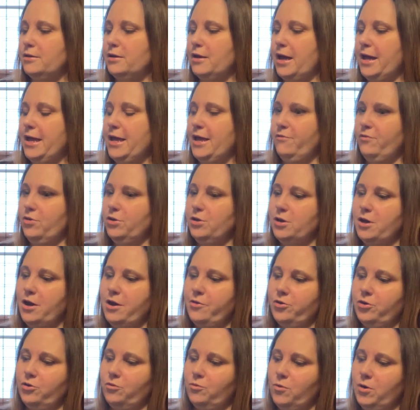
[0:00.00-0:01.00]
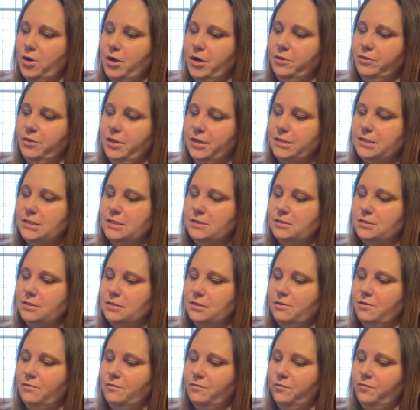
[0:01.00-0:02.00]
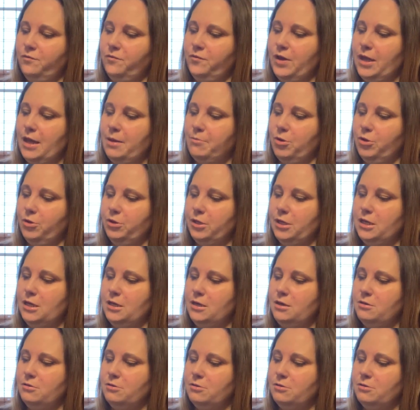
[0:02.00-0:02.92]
I have another one that's family.